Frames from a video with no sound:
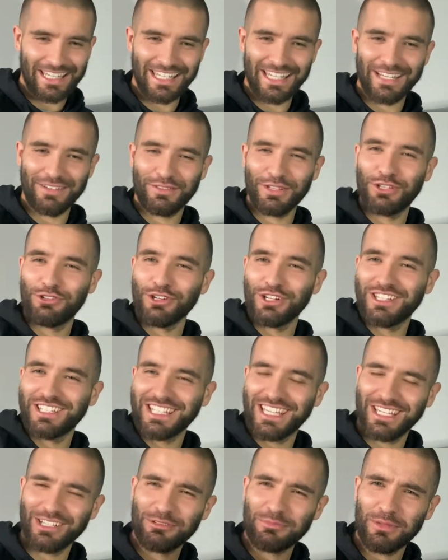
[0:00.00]
then have the drug that
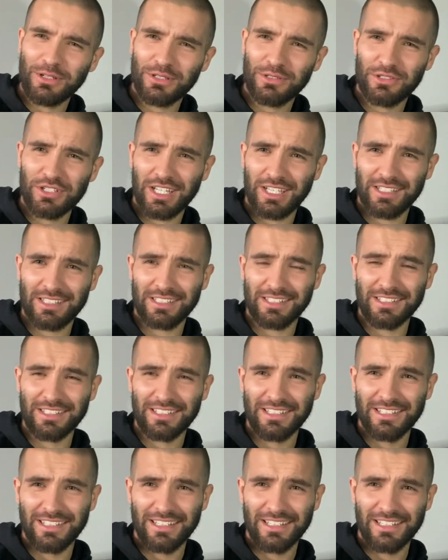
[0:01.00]
killed Michael Jackson?